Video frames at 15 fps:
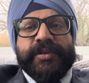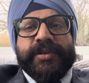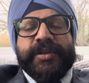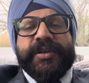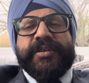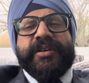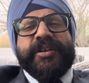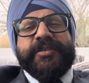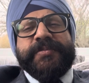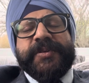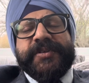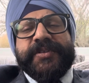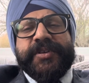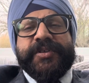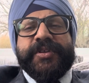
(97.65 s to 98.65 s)
In
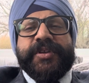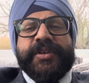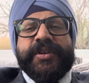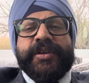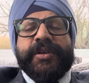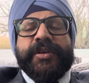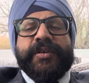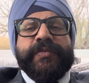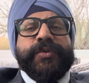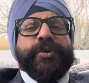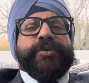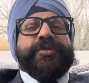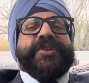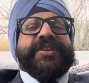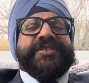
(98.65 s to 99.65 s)
transplant surgery, we
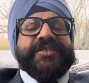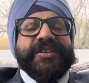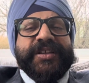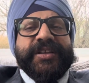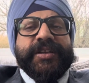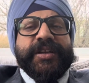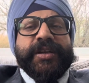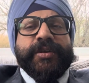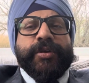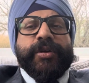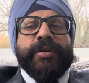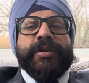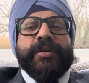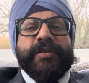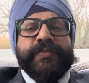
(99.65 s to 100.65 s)
occasionally get
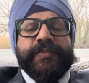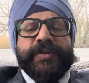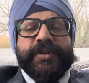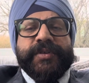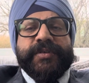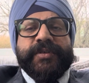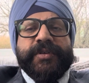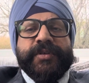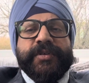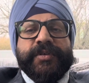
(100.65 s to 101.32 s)
organ offers